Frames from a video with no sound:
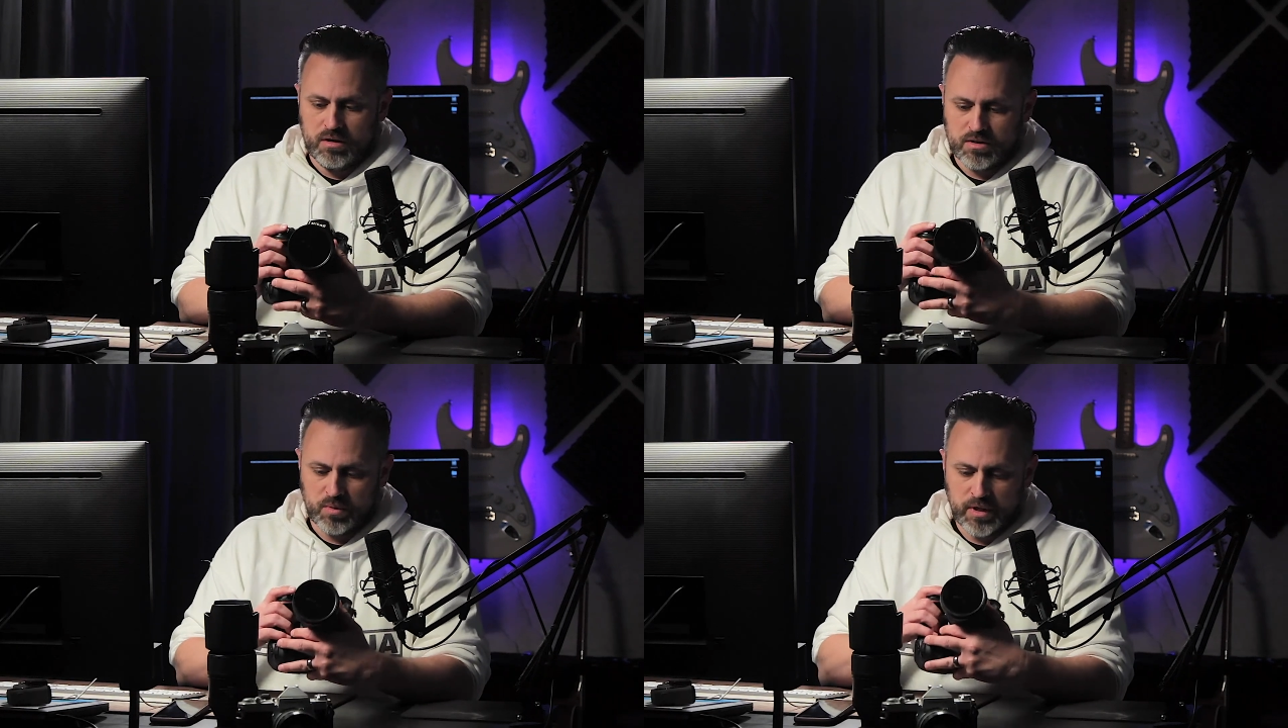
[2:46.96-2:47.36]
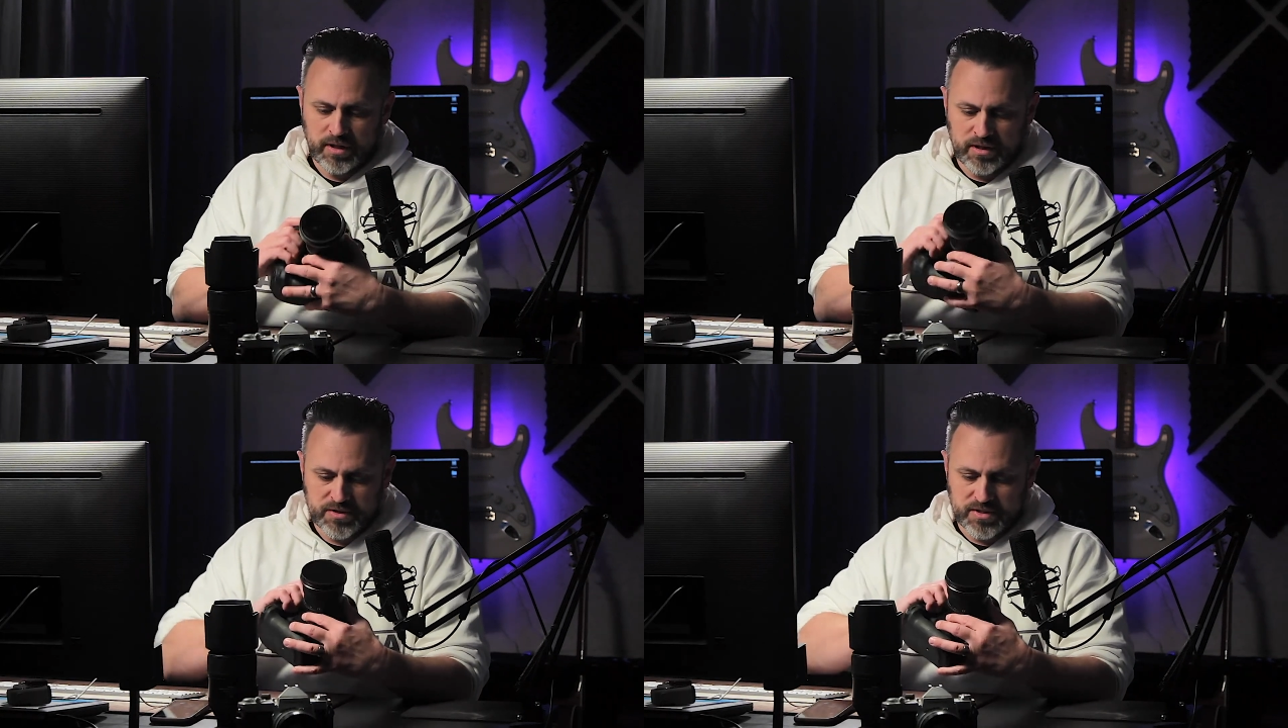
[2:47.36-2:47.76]
So one
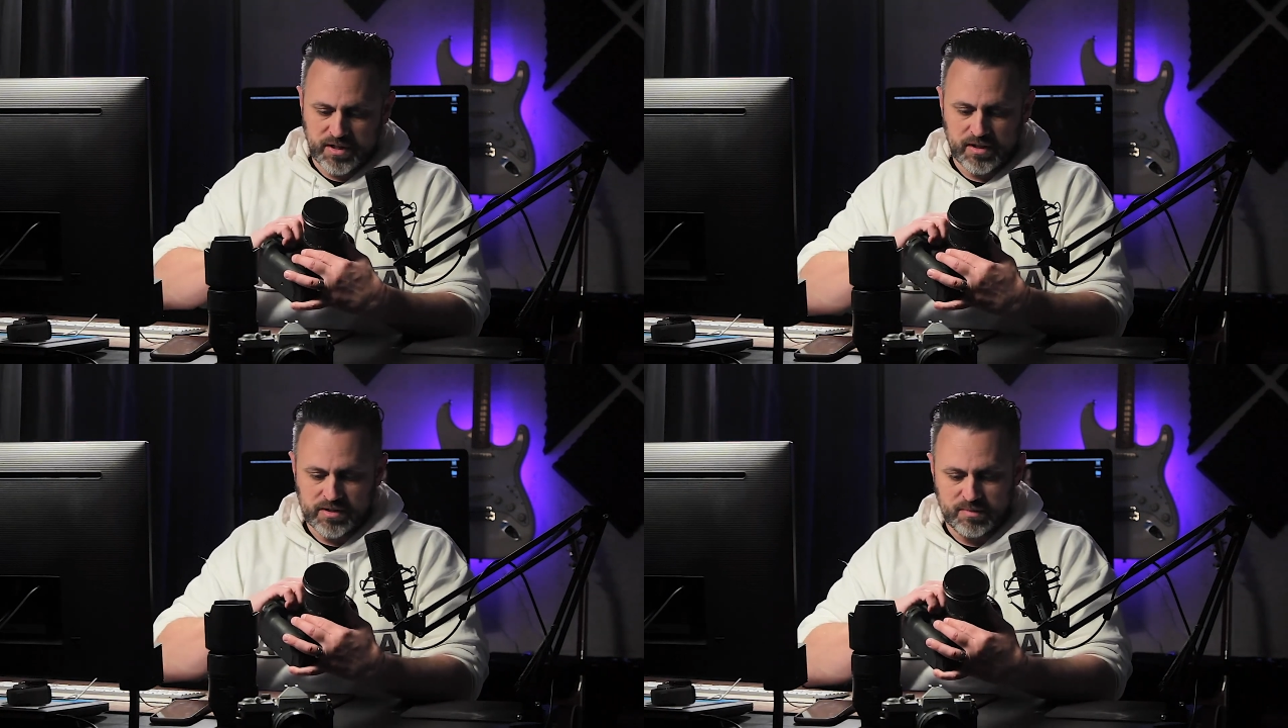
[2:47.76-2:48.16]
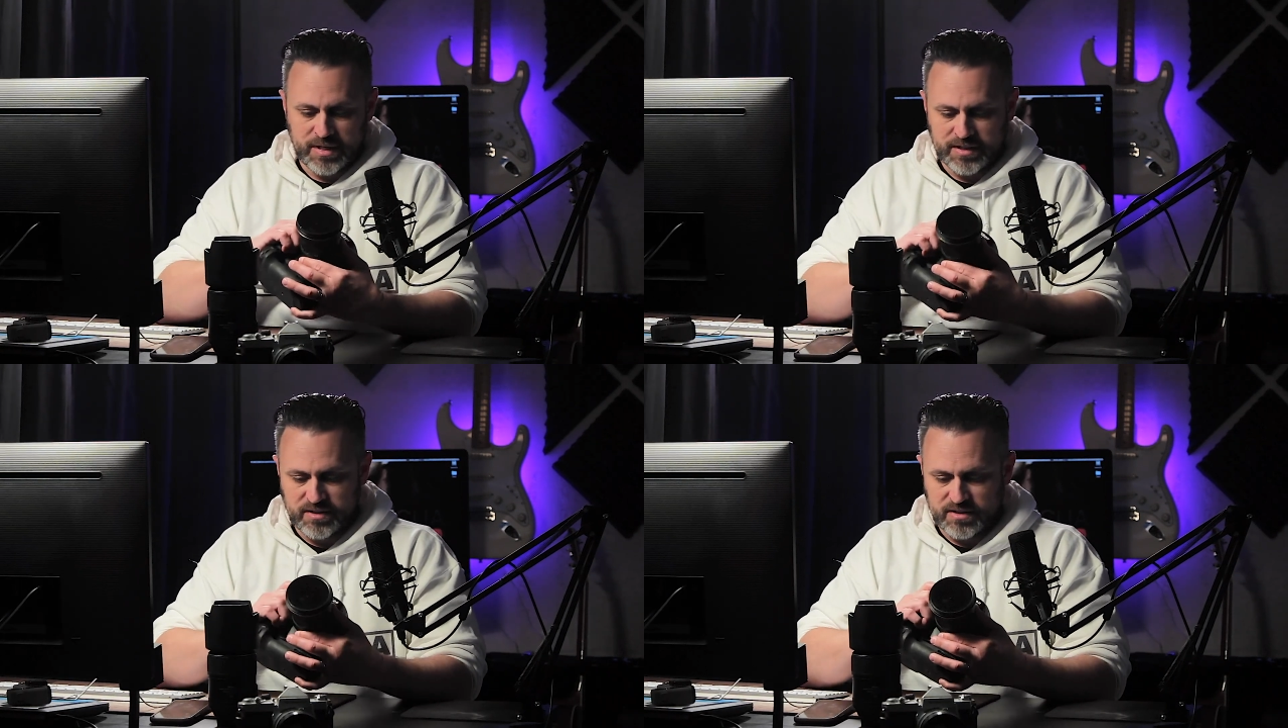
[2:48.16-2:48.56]
of the interesting things
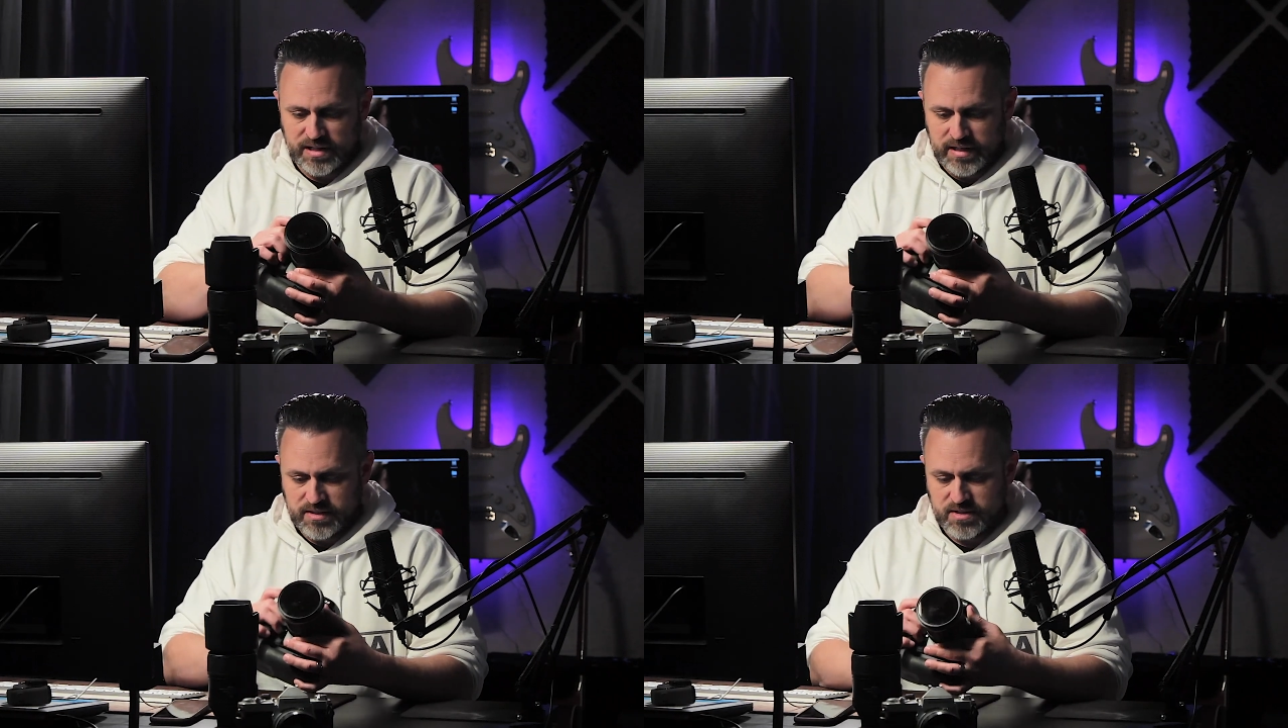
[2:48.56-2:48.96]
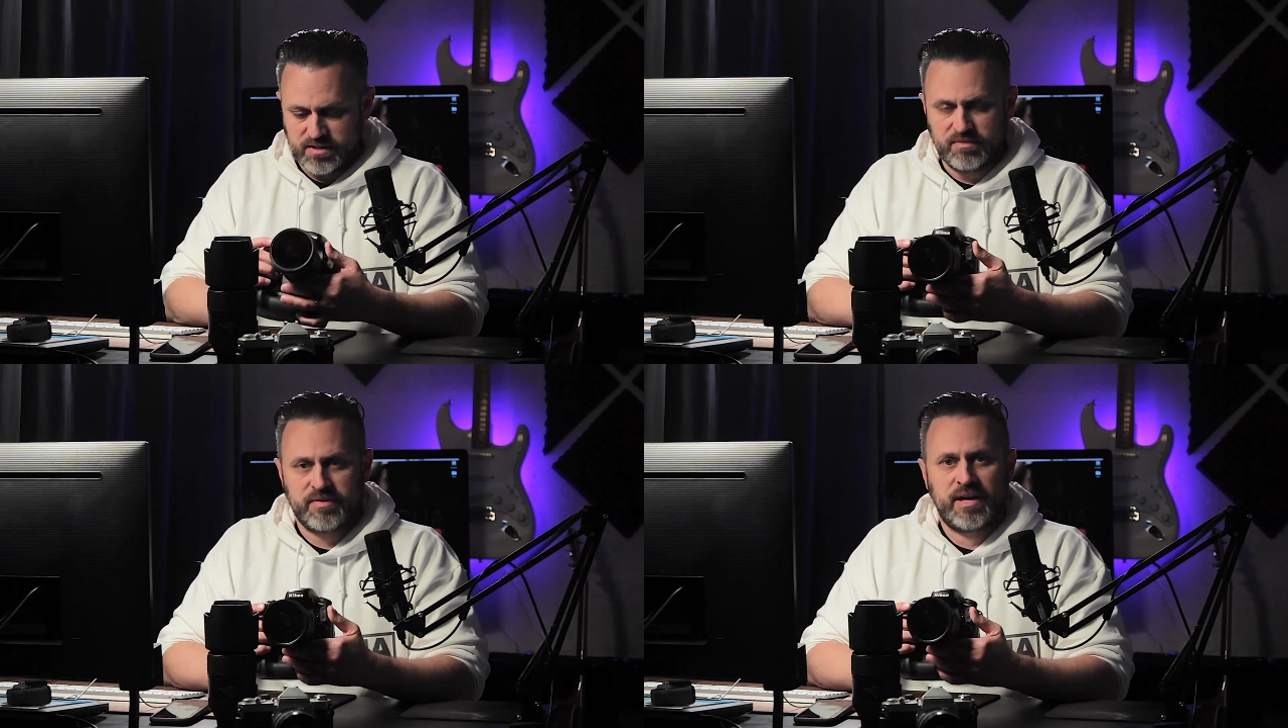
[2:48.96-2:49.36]
about this lens is the